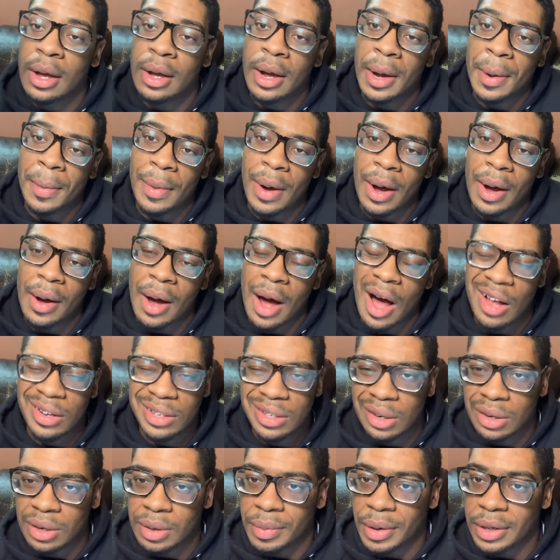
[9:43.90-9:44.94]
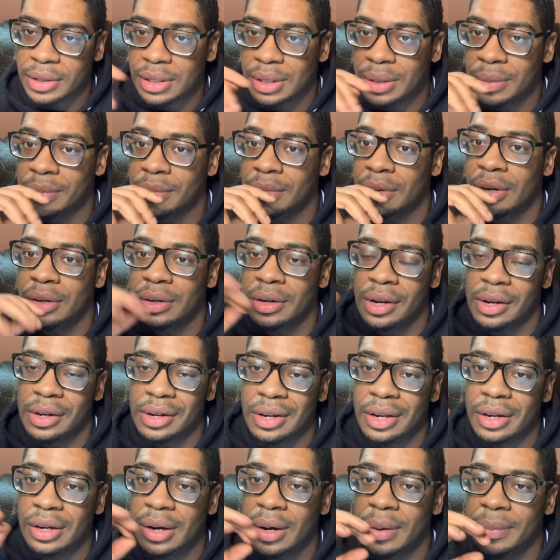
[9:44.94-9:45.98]
But I'll, I'll talk about them on, on
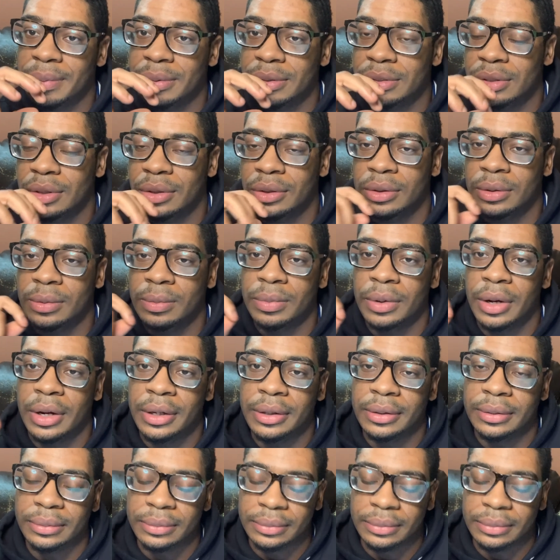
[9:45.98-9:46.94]
another episode. But